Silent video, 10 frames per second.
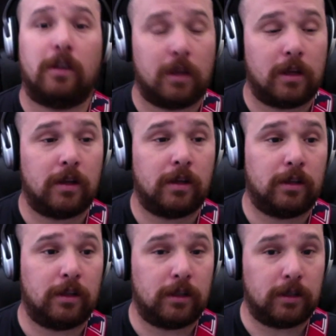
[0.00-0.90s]

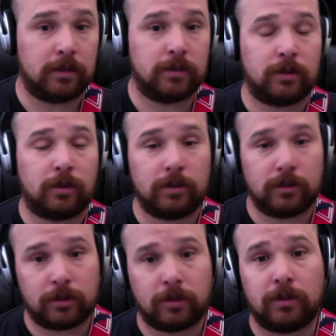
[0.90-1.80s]
Long,
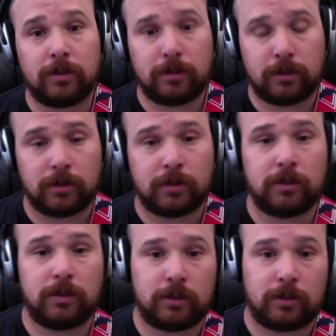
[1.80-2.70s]
short, short,
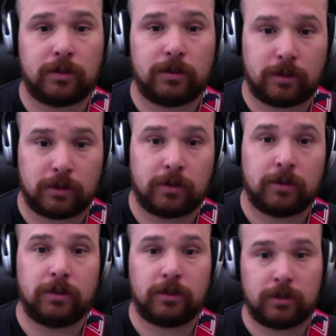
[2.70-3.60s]
short, short,
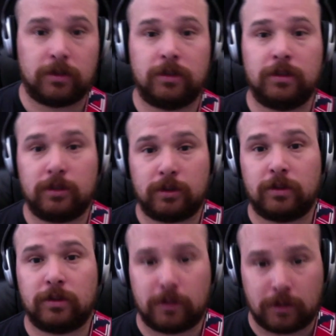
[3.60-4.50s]
short, short,
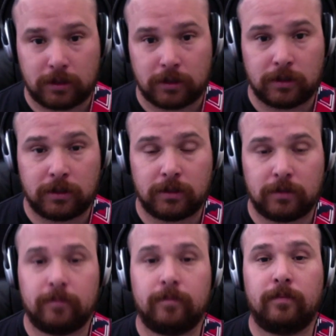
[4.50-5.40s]
short,
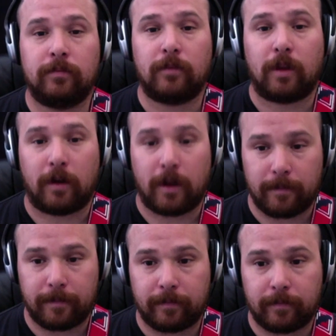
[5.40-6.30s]
long. All right?